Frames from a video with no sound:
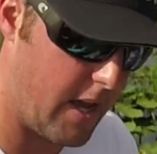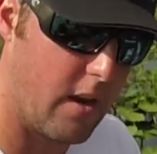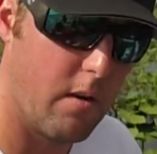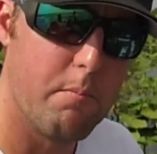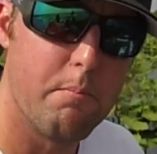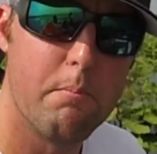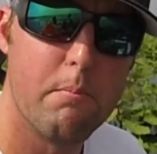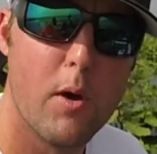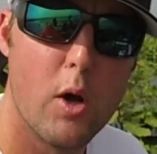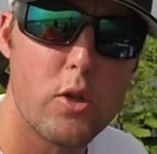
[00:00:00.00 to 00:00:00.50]

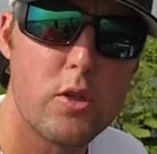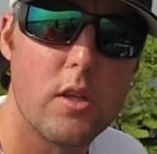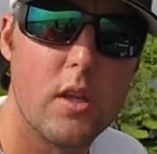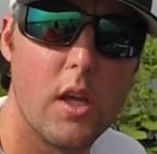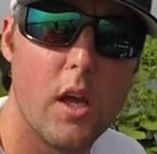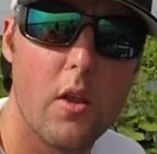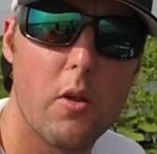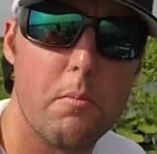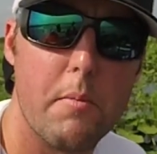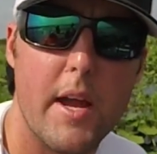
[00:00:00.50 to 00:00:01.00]
and most of
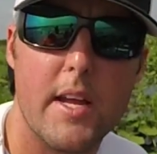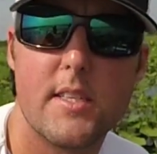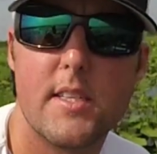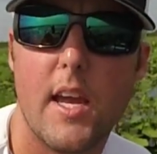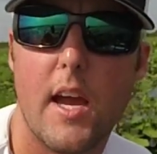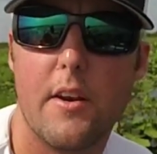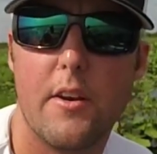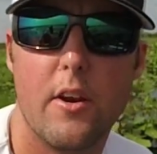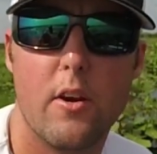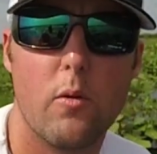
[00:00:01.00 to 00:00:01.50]
the other mats
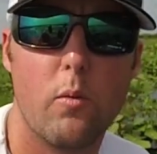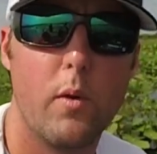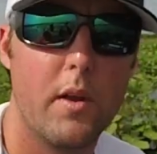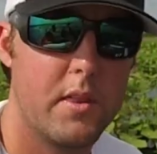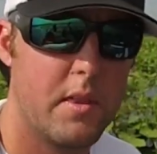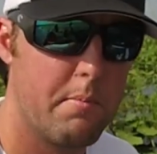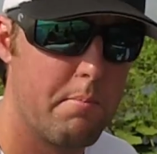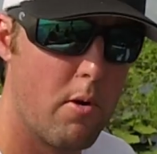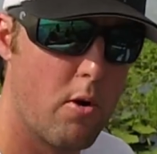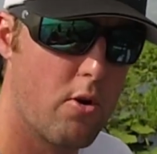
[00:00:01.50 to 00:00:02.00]
out here
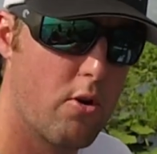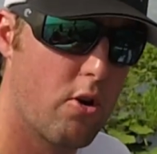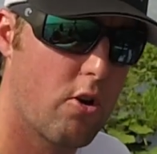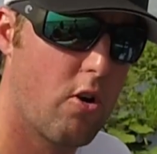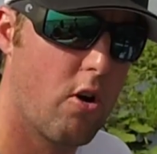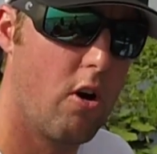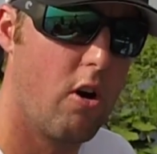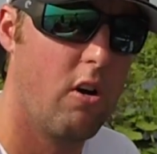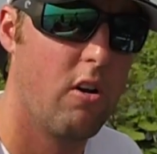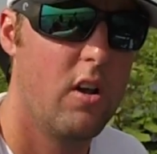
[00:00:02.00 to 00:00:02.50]
with the burner
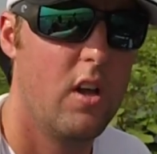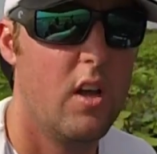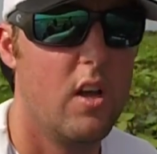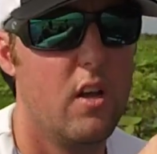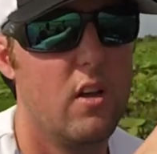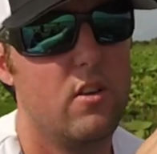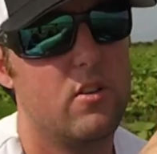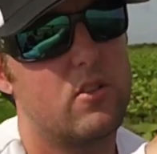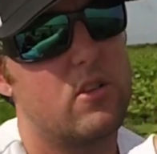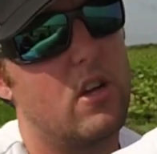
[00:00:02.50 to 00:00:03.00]
craw.
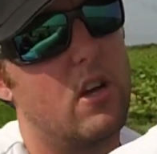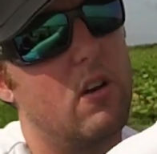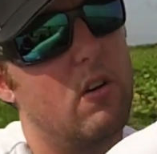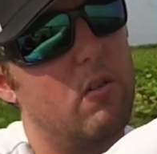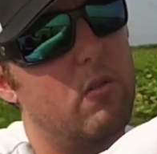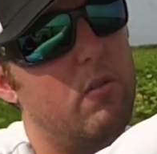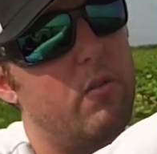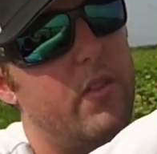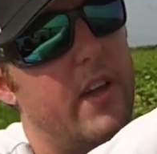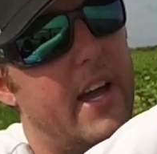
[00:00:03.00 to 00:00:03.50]

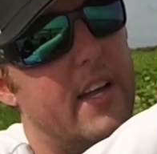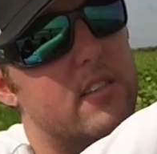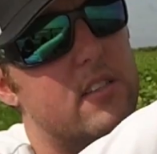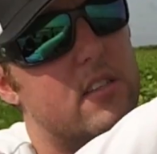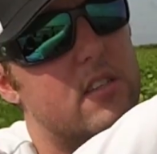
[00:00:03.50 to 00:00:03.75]
So that's